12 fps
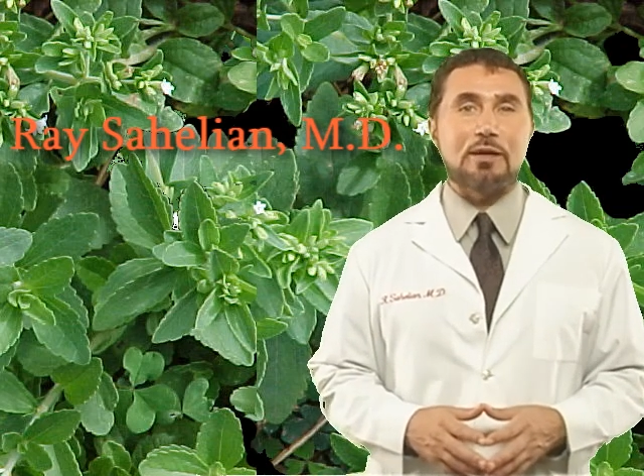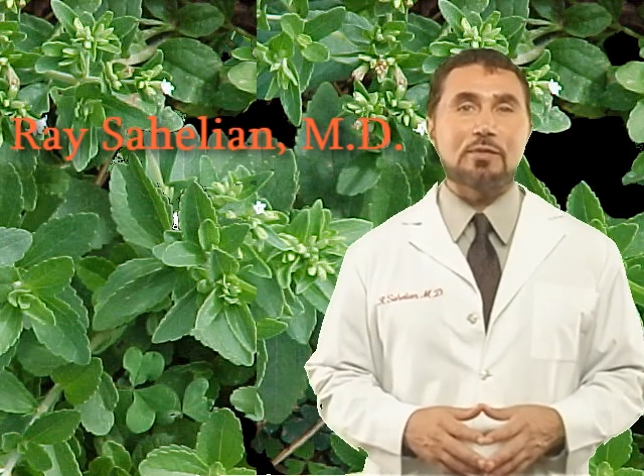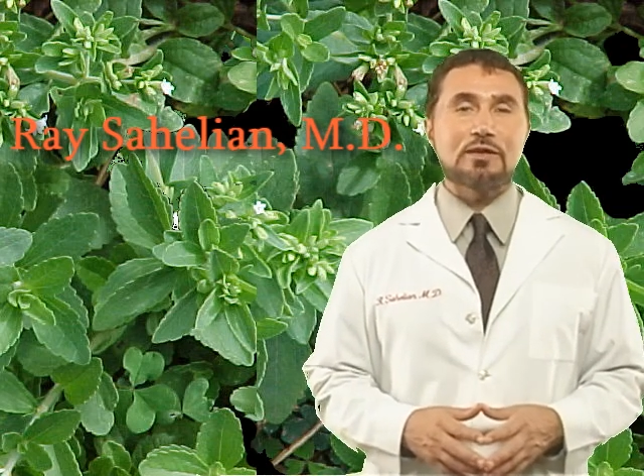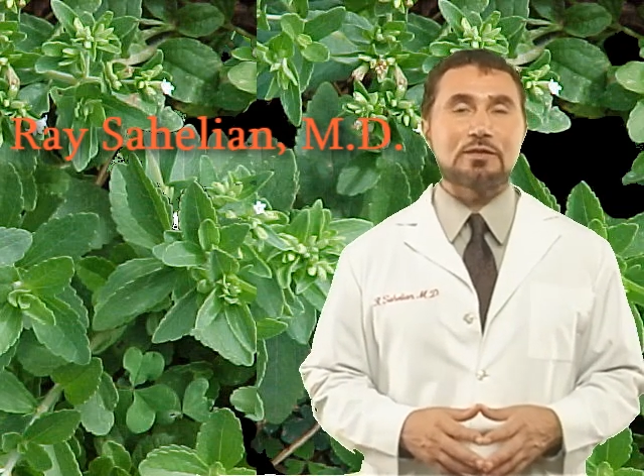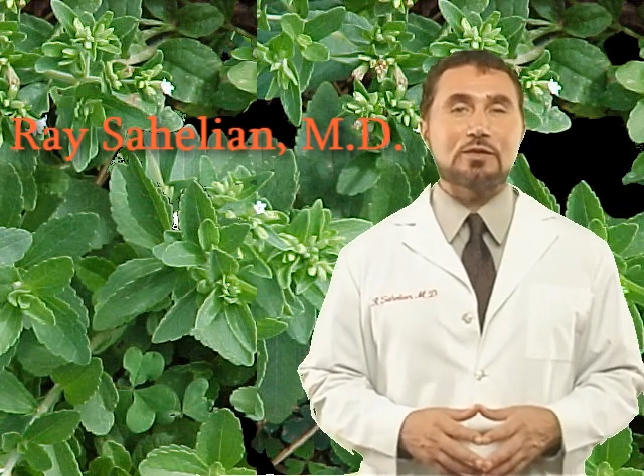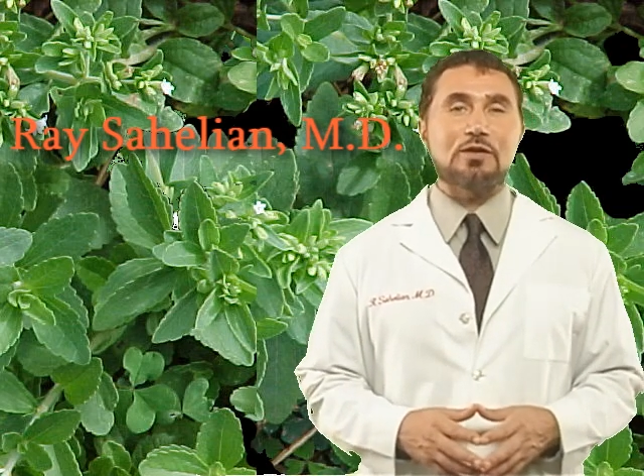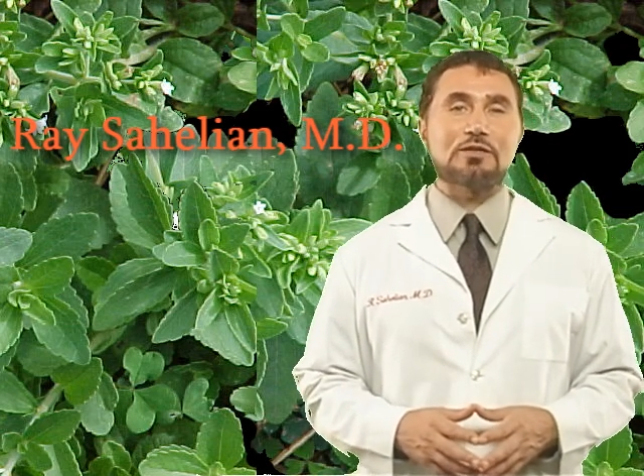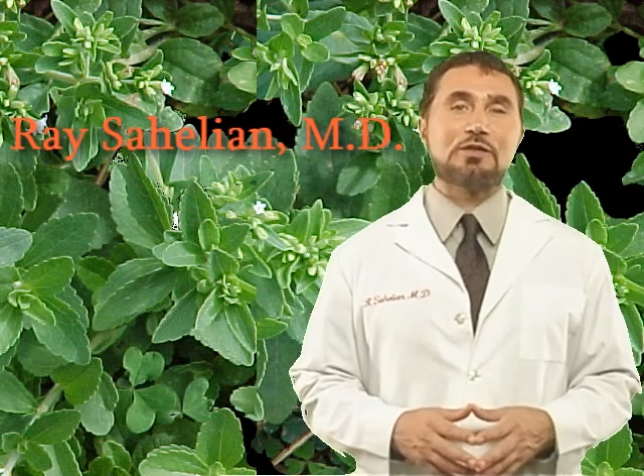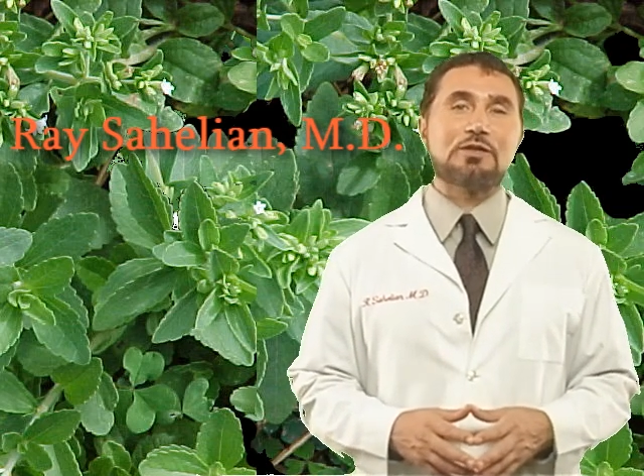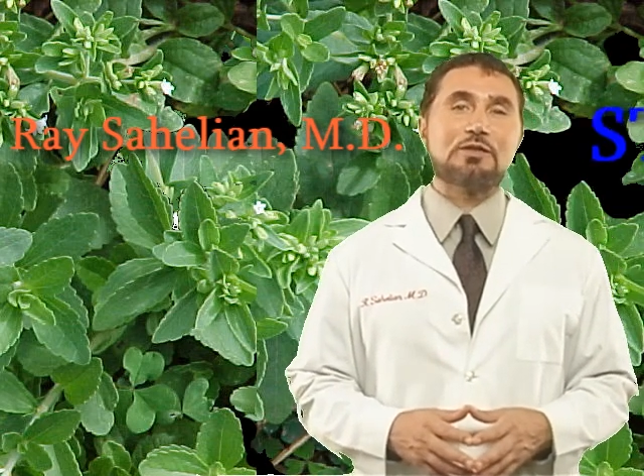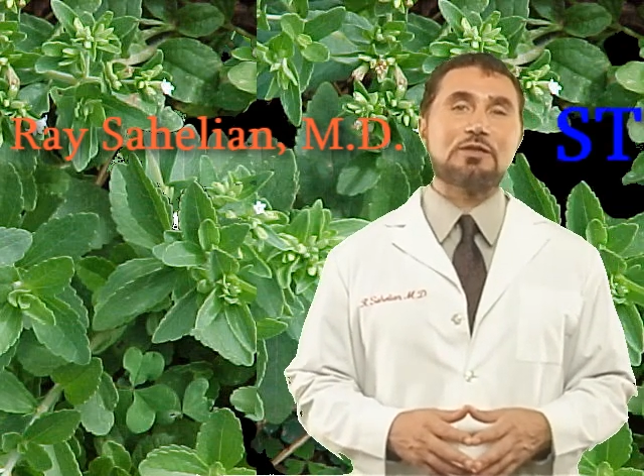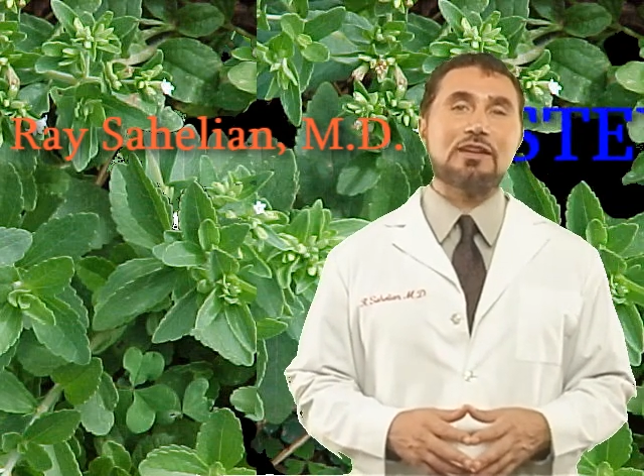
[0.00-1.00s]
I'm going to talk
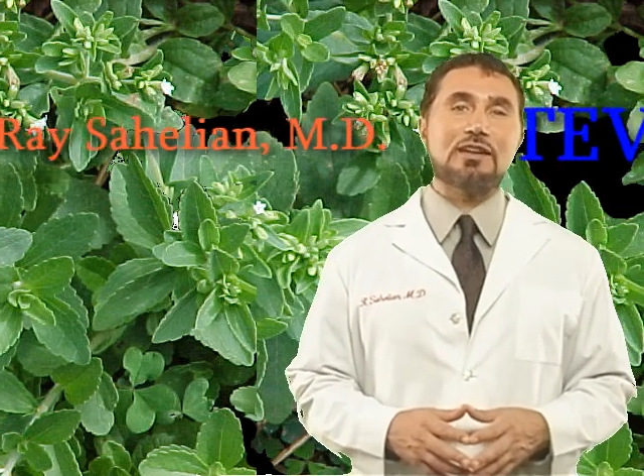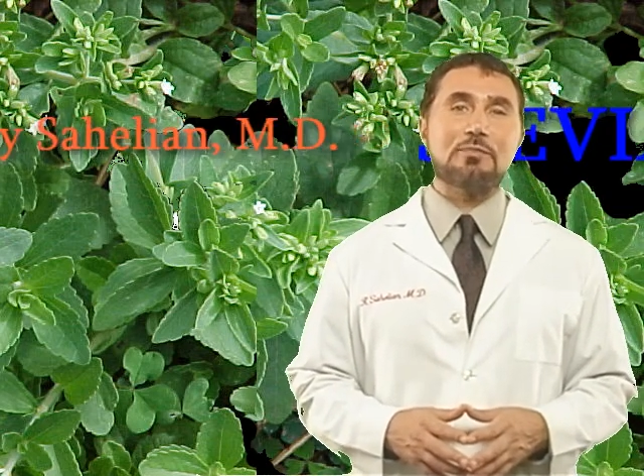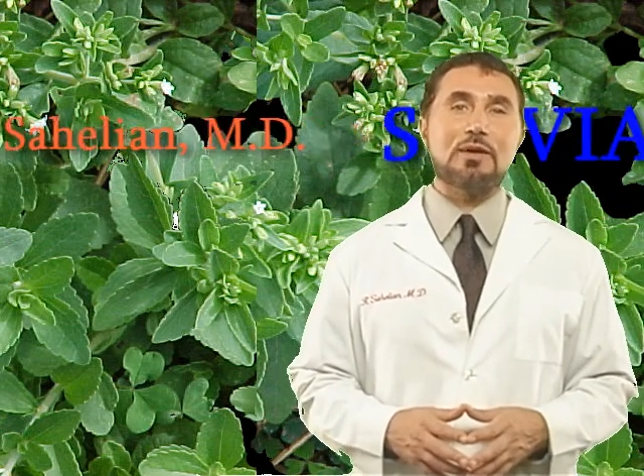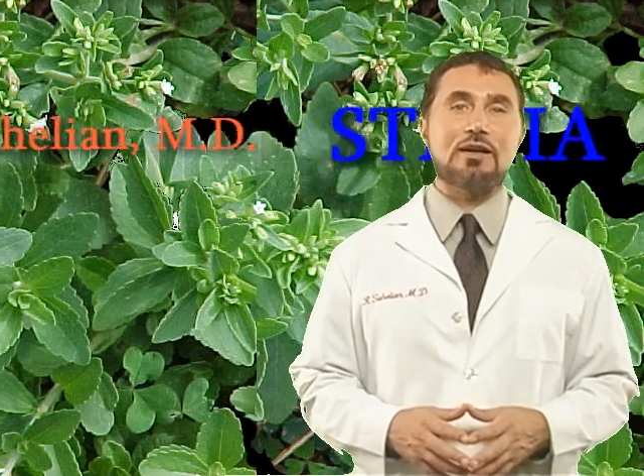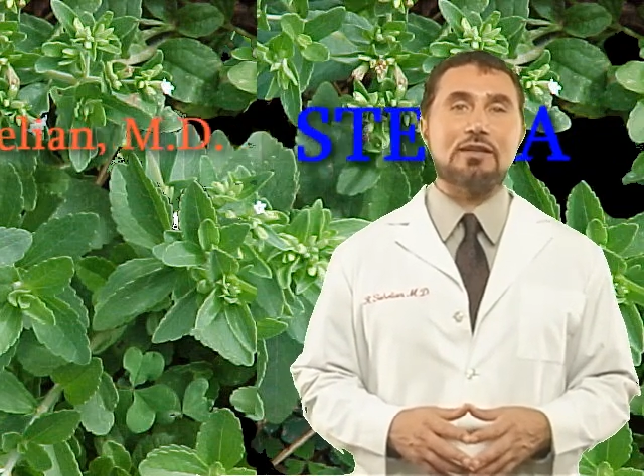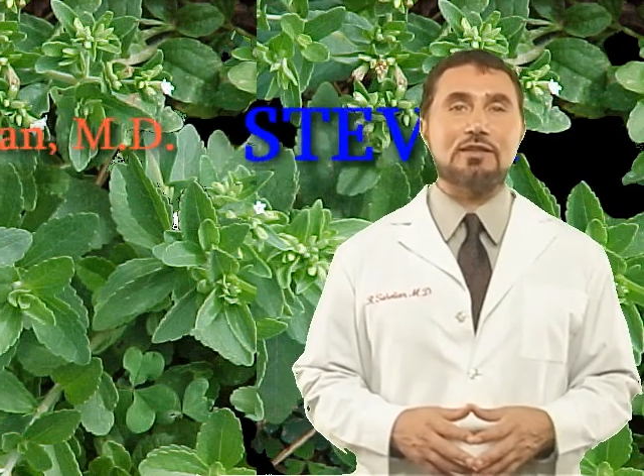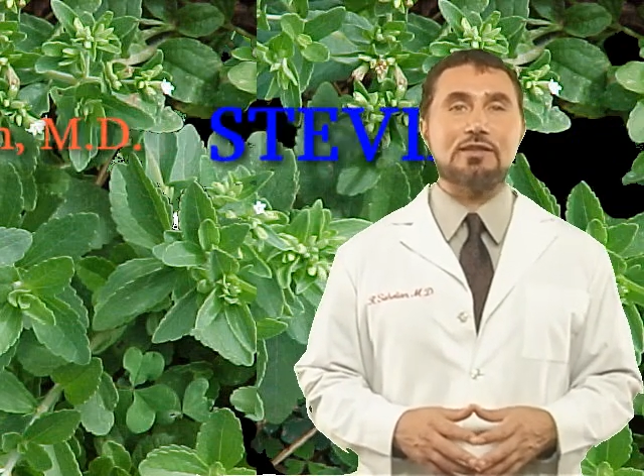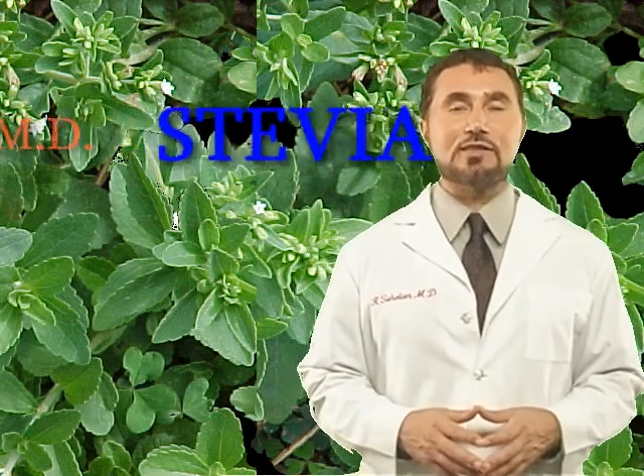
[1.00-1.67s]
to you today about